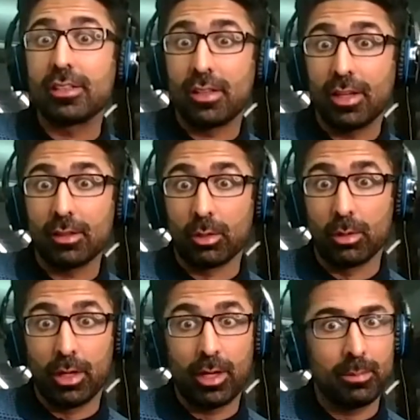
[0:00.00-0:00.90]
thing though
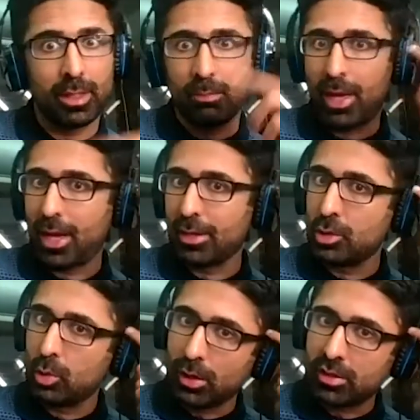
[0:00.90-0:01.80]
right i mean man
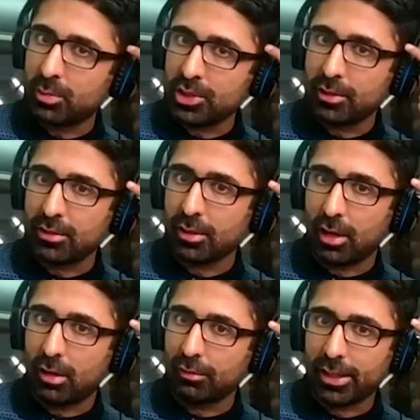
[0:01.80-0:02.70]
you can't switch this thing
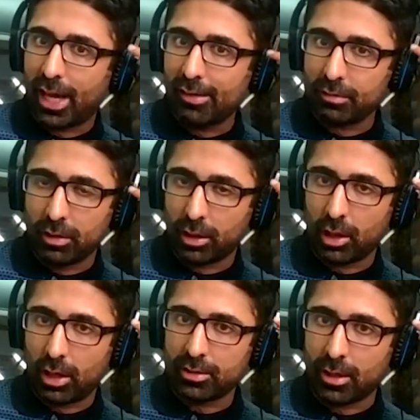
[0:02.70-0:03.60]
off like i am I've a
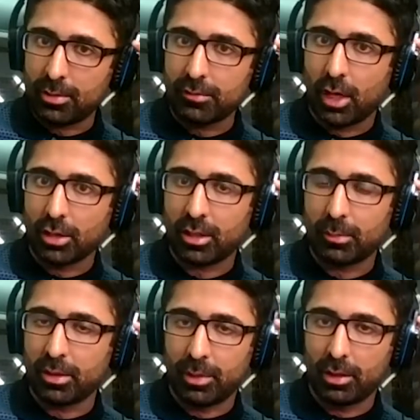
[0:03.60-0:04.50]
lot of times I've gotten up
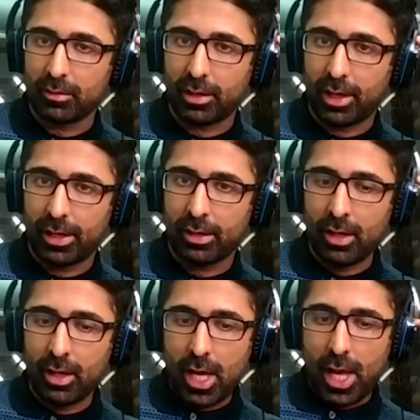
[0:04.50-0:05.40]
in the middle of the night
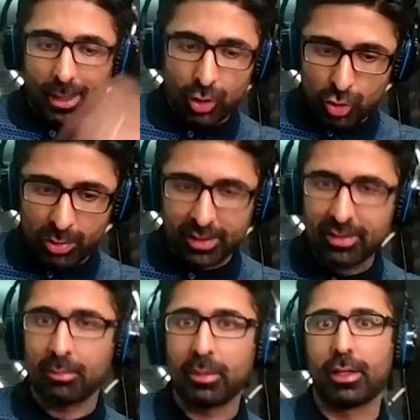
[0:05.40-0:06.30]
and just written
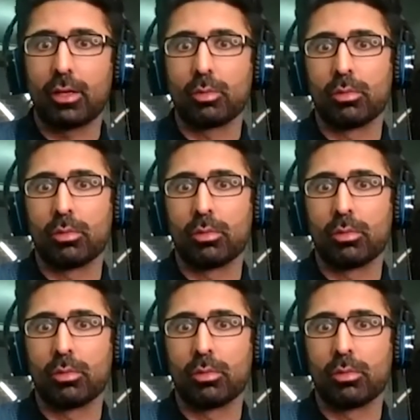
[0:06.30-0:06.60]
something down.